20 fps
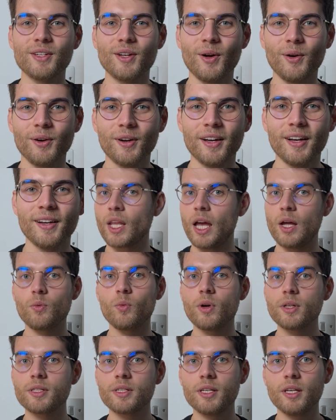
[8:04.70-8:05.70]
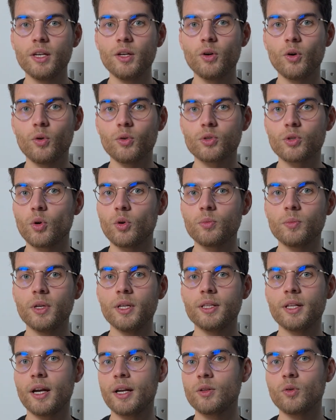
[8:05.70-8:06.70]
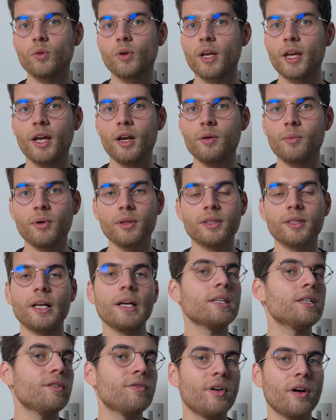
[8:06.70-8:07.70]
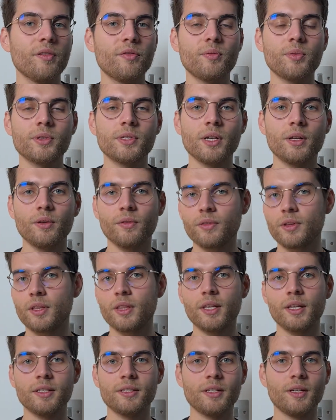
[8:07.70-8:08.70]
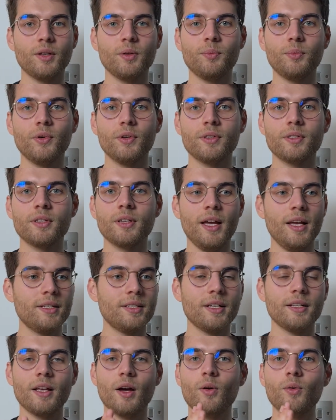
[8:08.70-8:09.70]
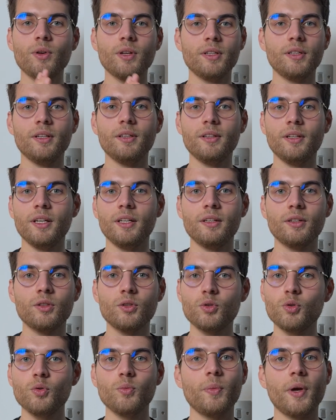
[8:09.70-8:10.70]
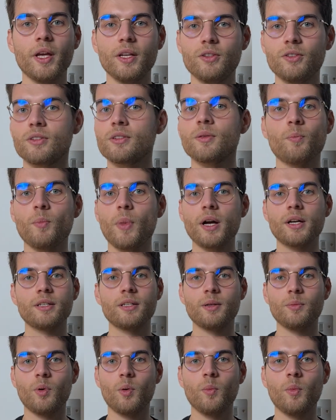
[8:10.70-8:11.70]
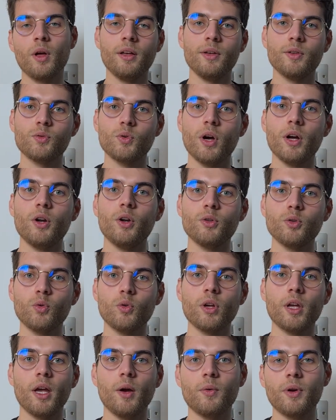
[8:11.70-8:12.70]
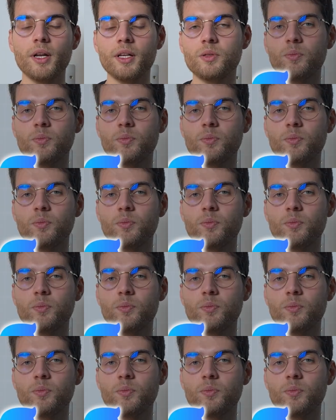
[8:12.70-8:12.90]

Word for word: long, and one C E O told me that I don't care about ninety-five percent of the things that you put. He said I only needed two pages maximum. So I learned, okay, when I